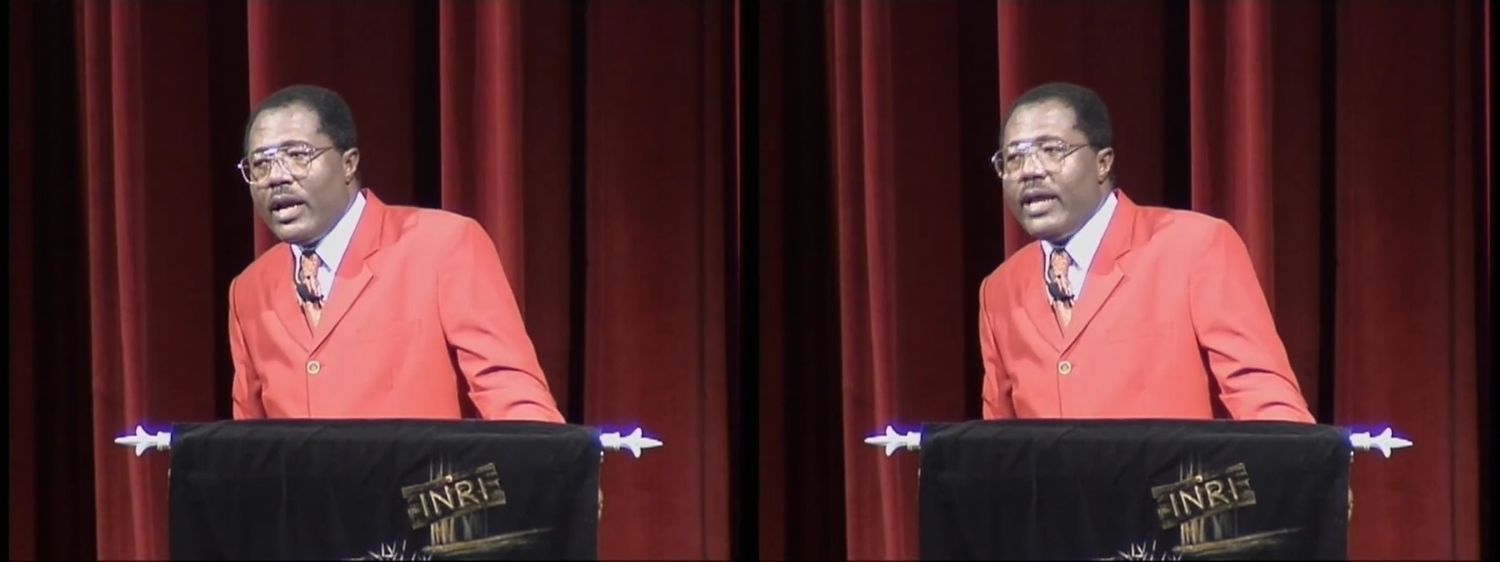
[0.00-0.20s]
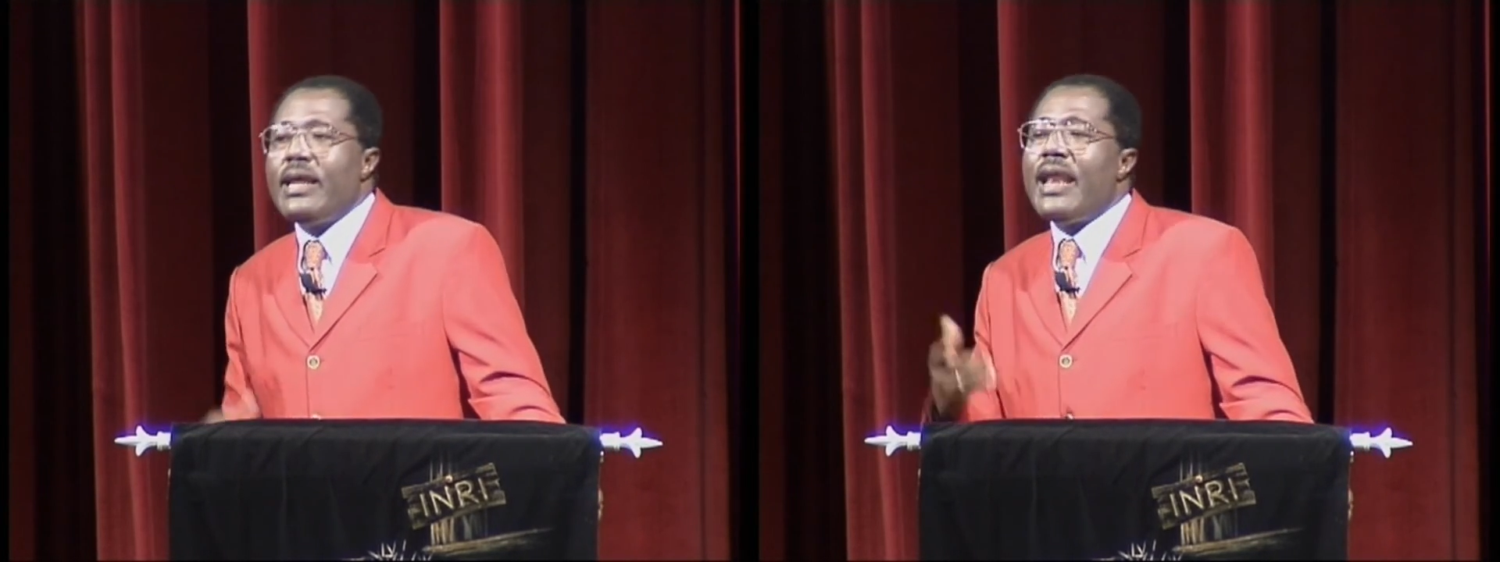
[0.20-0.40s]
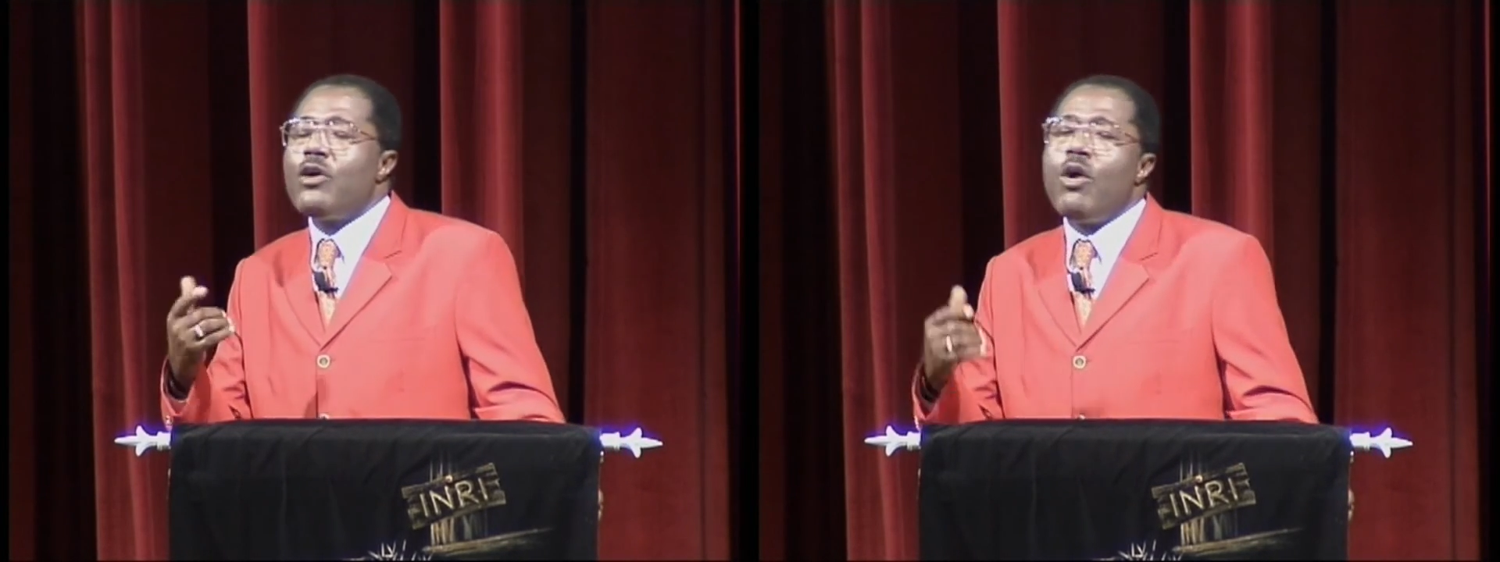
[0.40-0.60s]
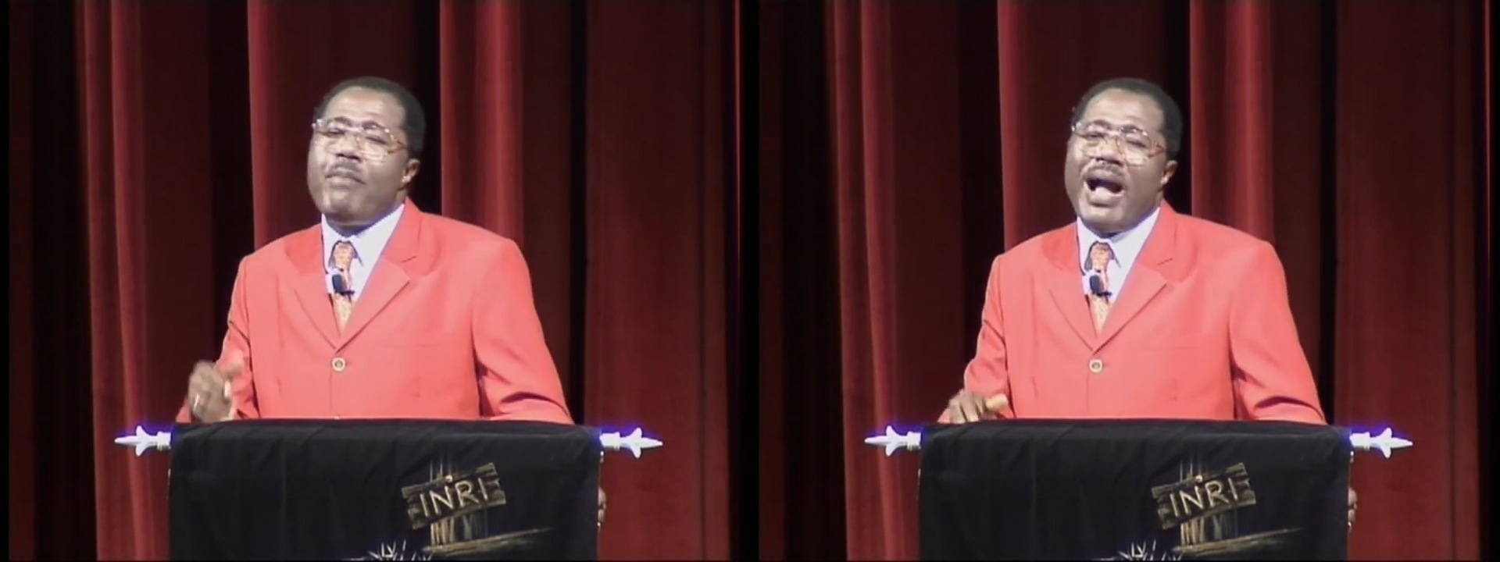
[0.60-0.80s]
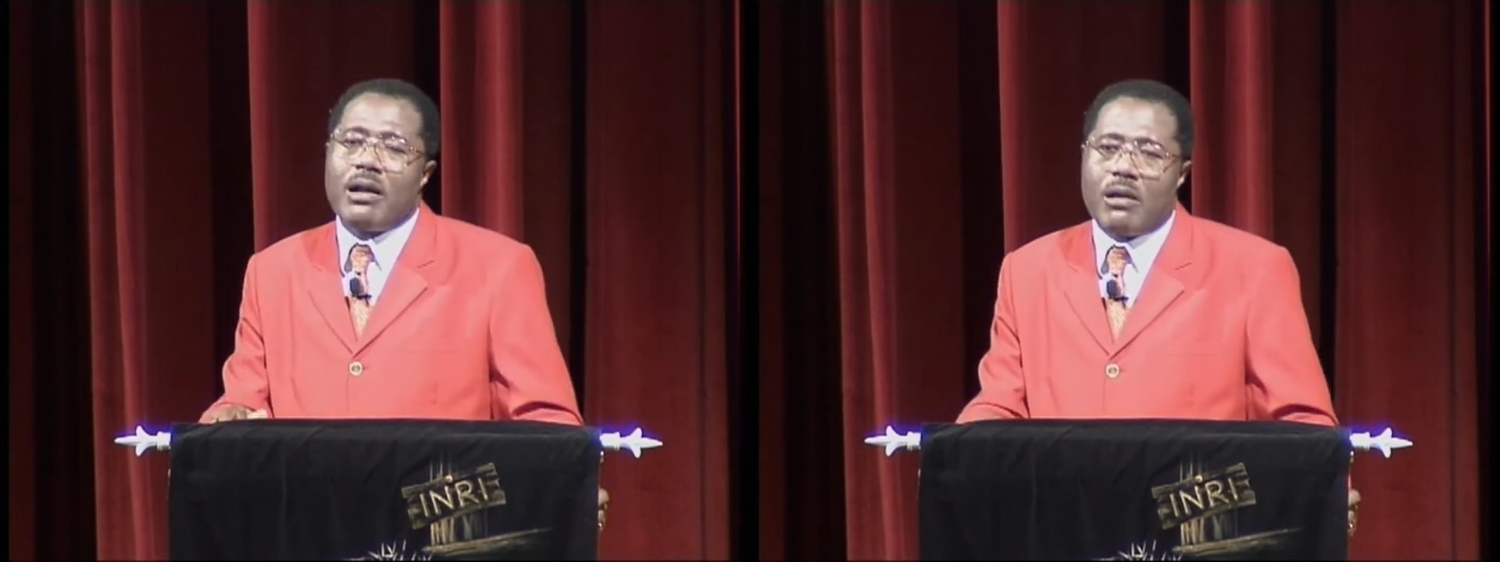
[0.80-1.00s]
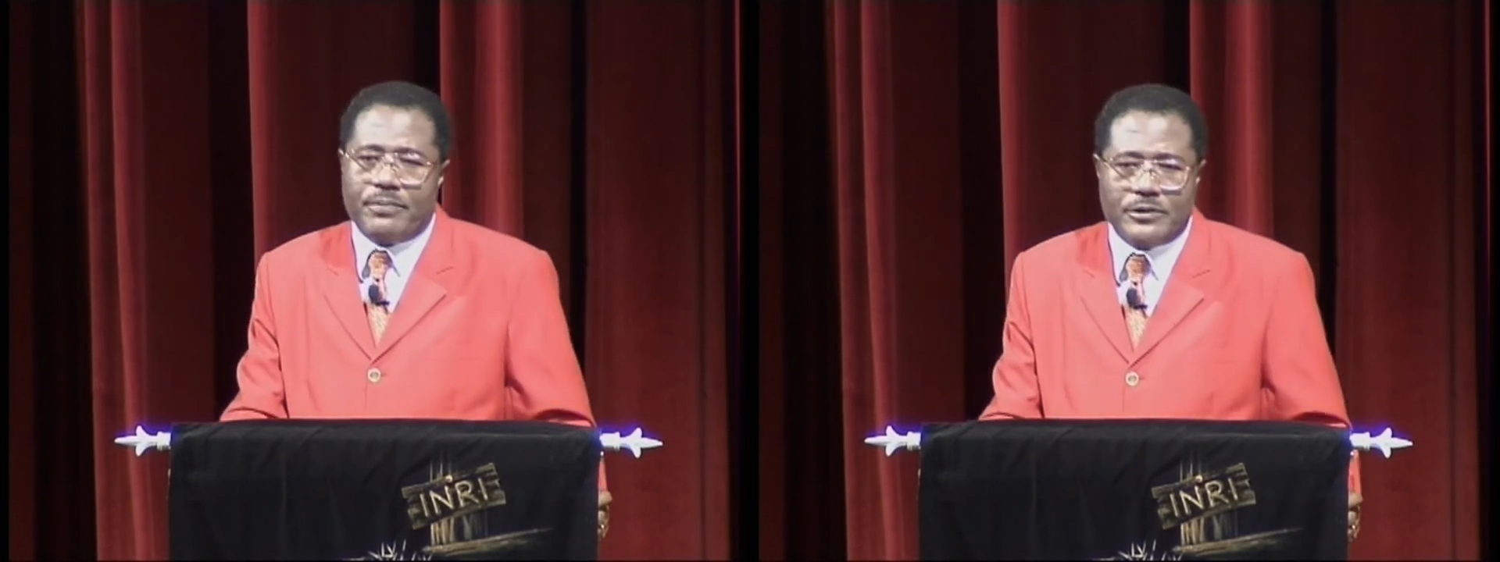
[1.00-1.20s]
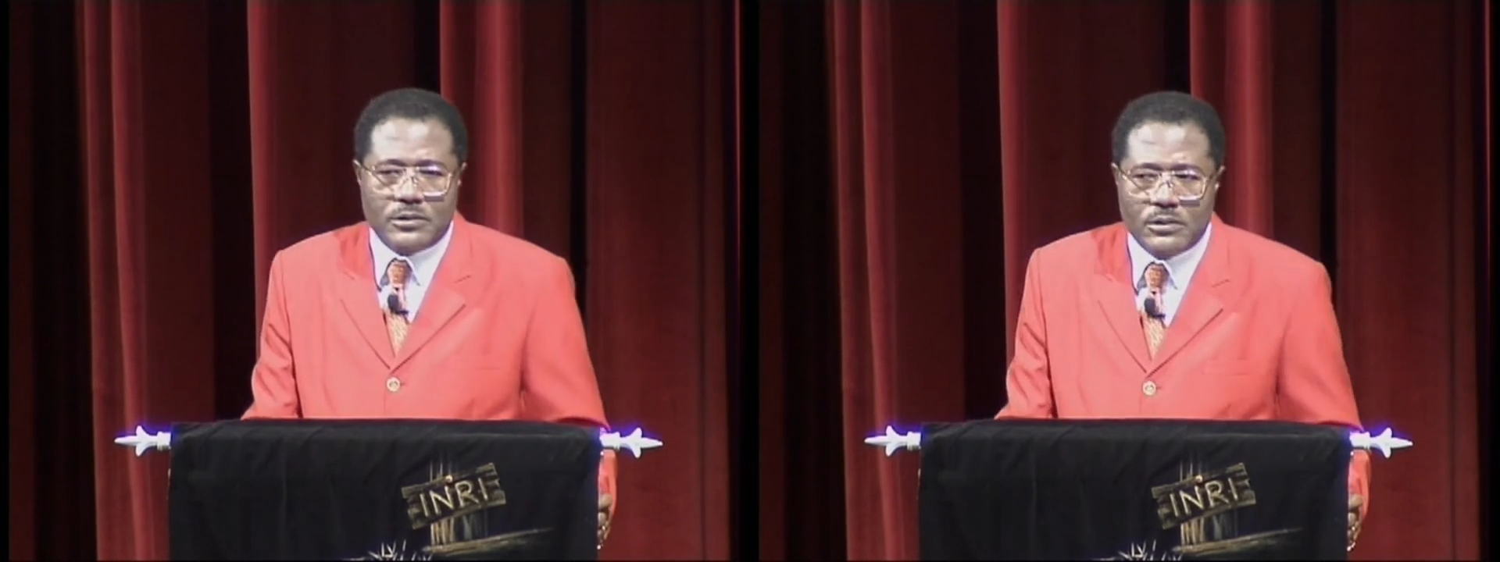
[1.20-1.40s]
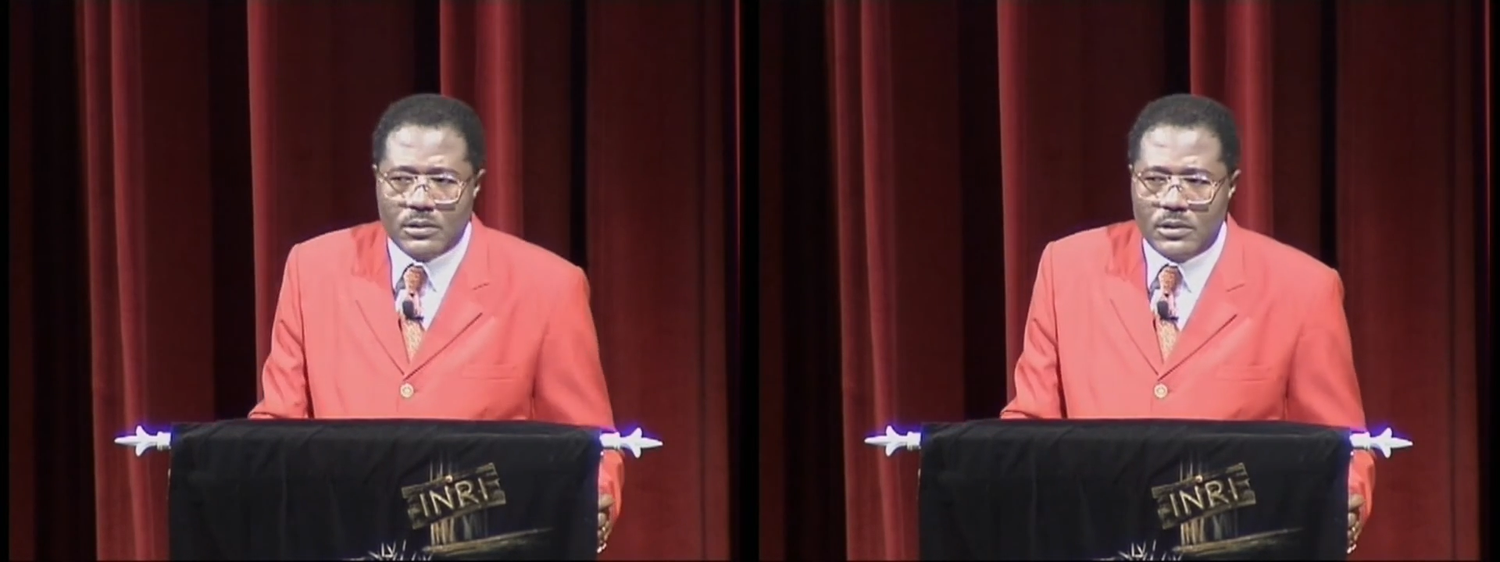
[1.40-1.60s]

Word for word: He nearly go bankrupt.